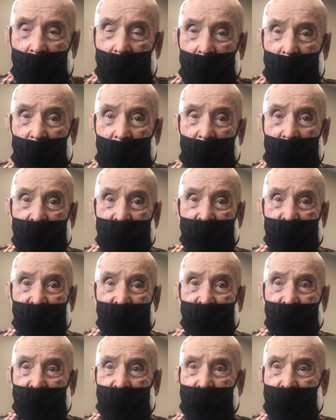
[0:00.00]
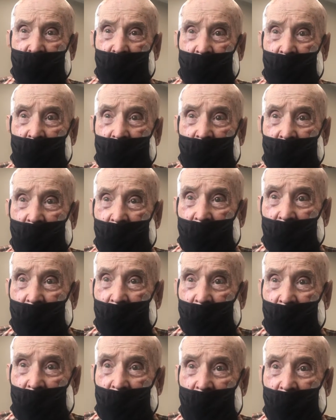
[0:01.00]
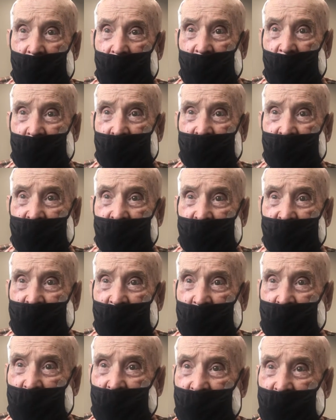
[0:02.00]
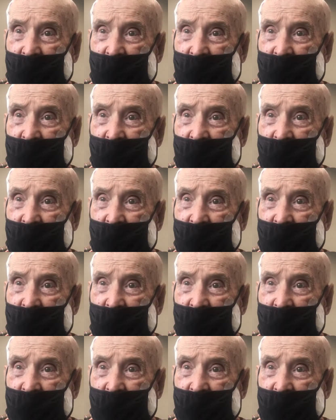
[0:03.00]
Well, I was in school. That was December the